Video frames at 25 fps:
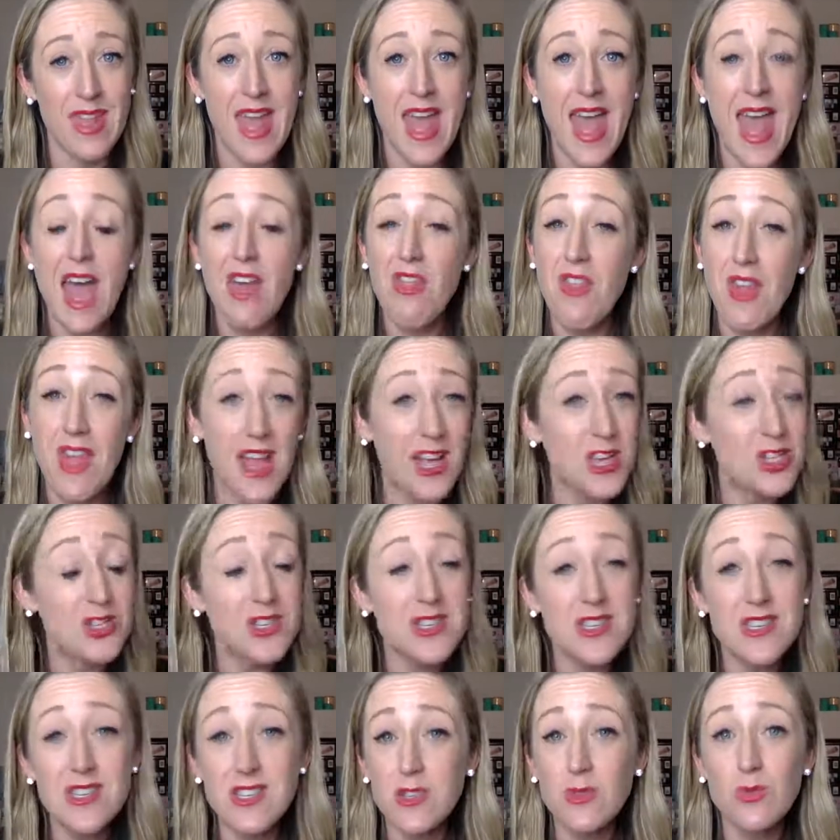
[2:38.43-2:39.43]
And they actually
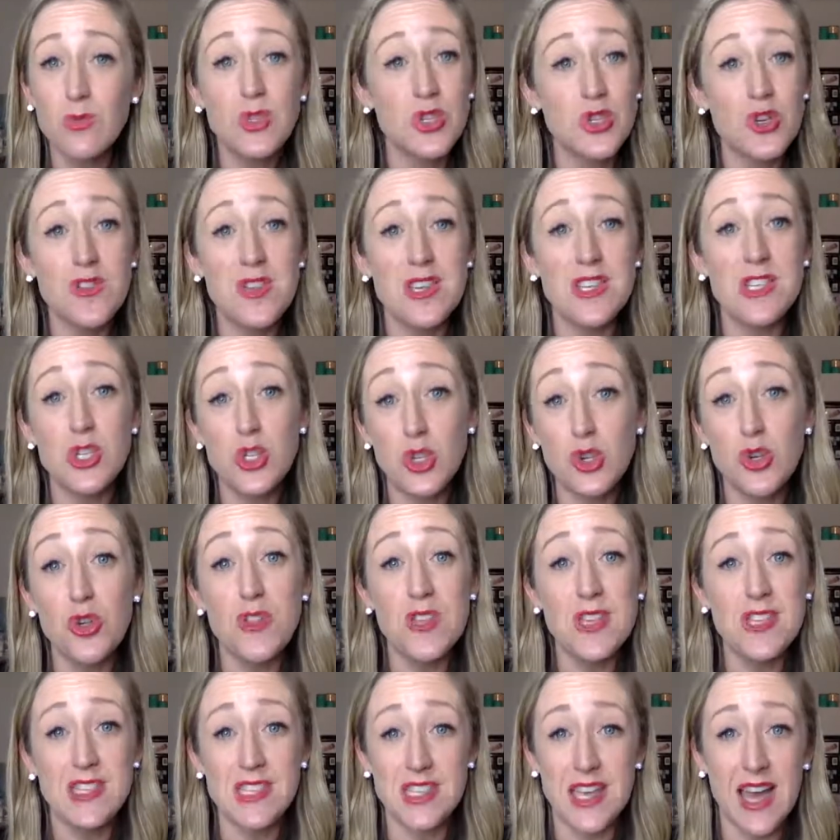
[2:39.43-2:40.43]
still do this to
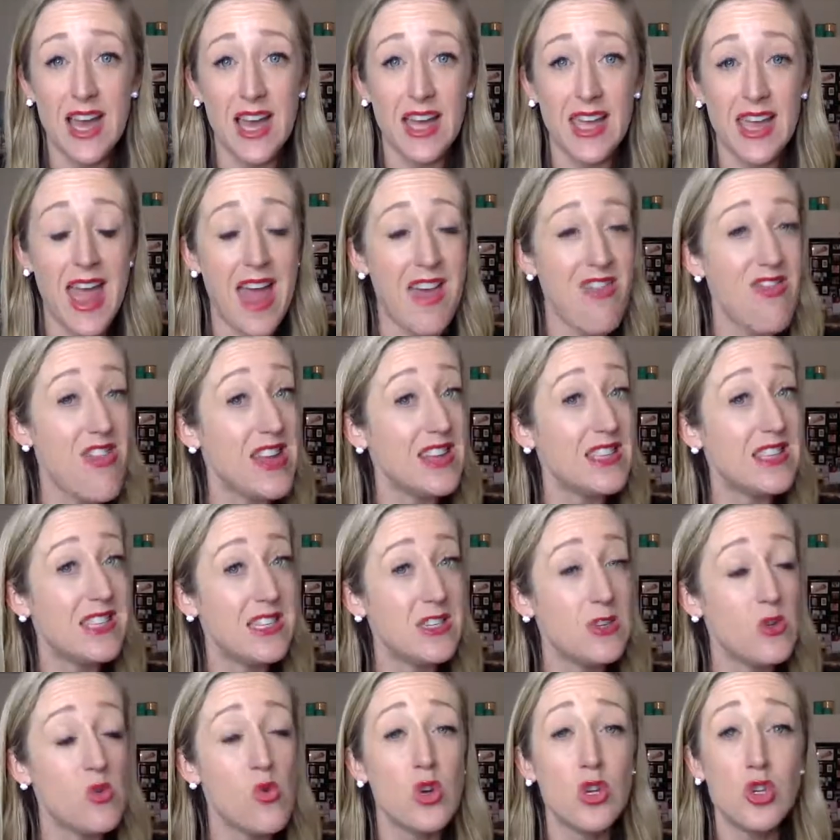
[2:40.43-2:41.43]
this day, and they
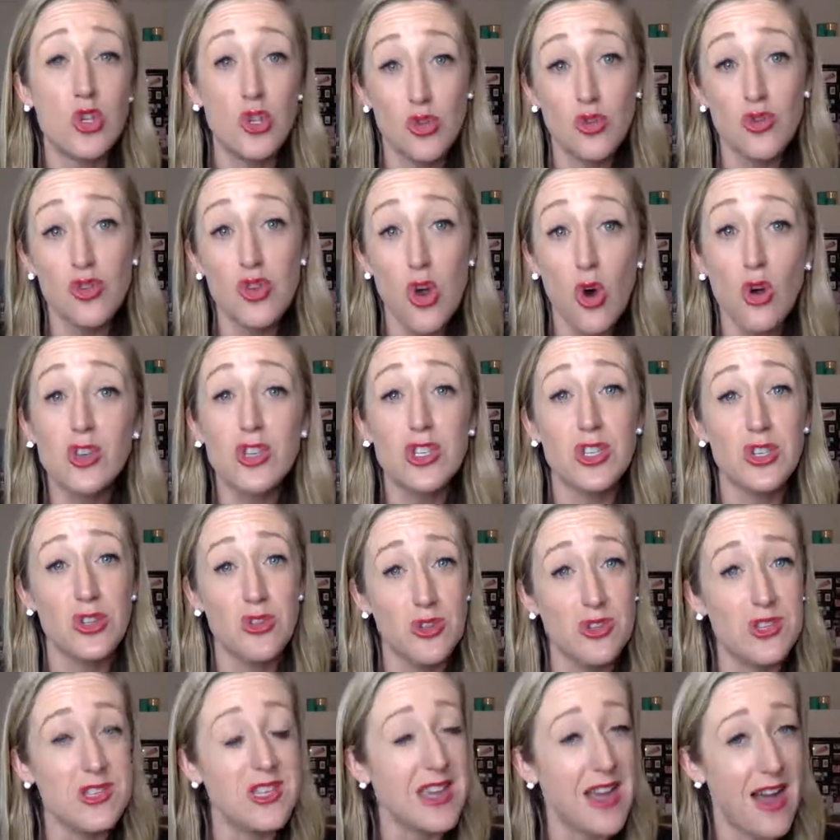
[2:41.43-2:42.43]
still do not
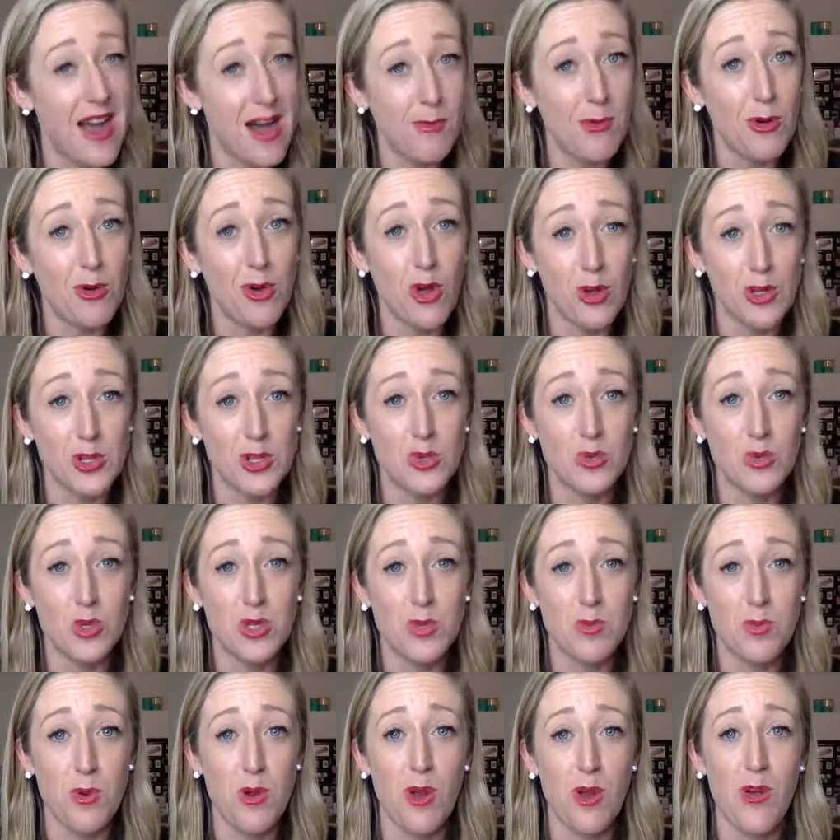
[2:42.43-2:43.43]
use the Arbonne H0st Rewards
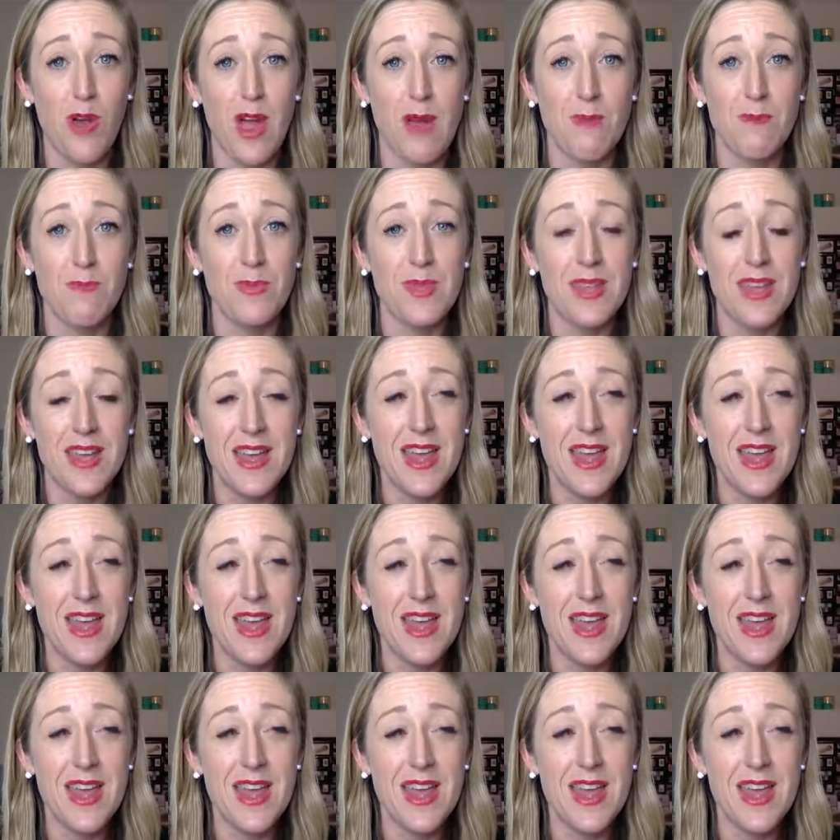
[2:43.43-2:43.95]
program.